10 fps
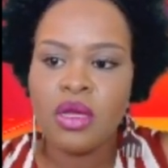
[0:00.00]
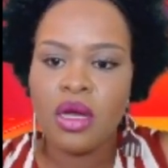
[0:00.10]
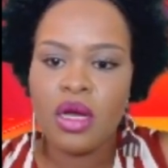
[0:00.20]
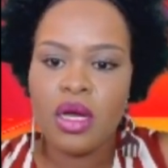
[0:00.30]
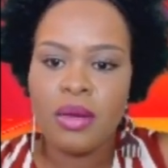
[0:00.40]

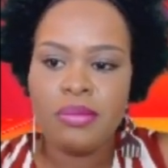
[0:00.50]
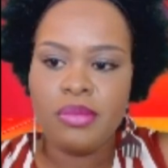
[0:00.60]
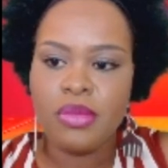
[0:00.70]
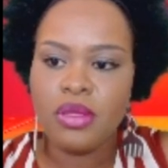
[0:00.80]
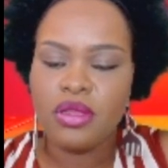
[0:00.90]

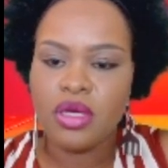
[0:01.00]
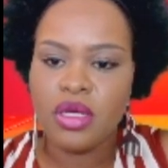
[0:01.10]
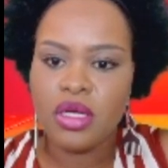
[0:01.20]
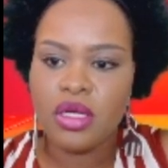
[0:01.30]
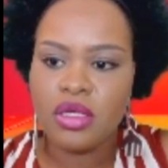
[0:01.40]

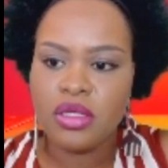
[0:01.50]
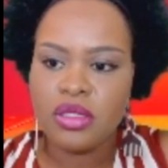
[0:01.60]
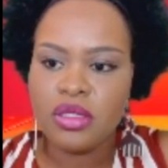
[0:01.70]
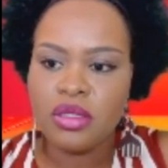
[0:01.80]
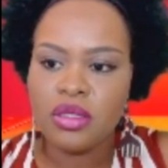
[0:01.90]
The
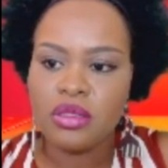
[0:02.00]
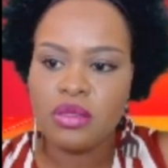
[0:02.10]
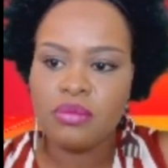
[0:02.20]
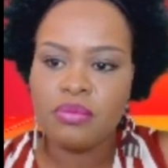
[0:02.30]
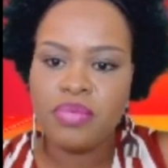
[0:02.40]

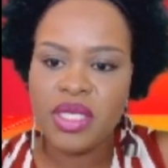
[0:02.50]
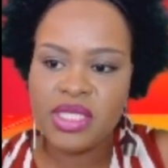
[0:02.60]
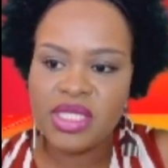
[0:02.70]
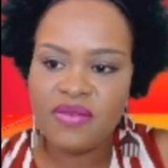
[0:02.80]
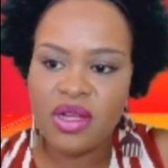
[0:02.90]

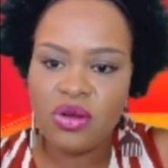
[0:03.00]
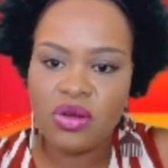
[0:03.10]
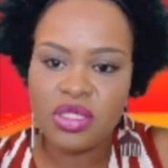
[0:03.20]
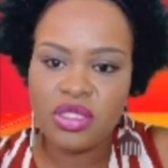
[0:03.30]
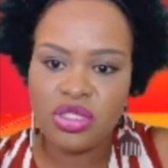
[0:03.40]
Pidit-Savan
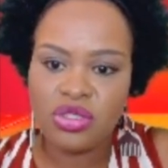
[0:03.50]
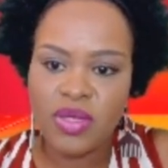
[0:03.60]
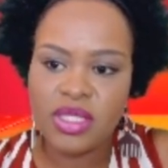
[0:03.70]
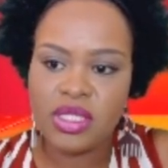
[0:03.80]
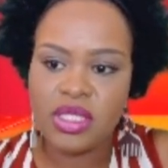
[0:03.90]

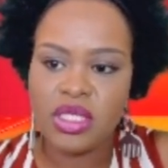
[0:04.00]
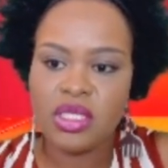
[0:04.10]
constituency,